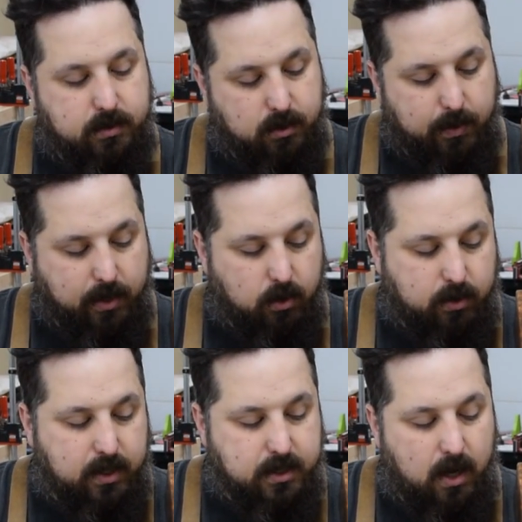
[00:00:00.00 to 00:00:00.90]
So when I
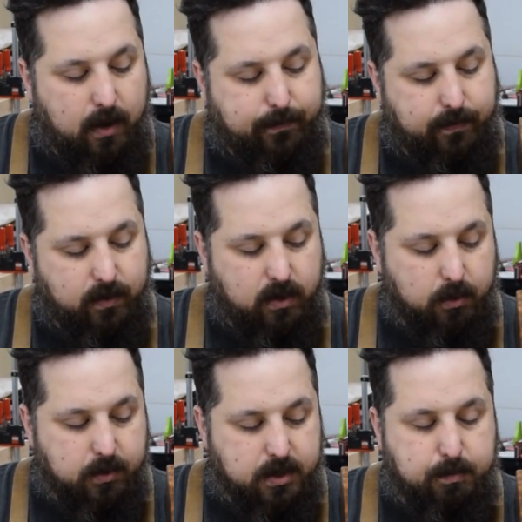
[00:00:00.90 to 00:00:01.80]
took these off, there
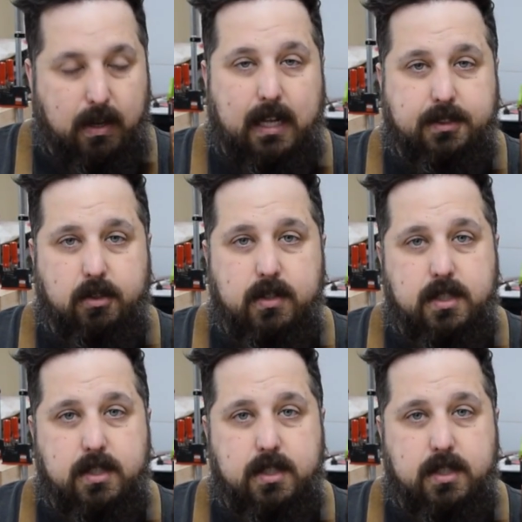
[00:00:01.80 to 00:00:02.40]
was plaster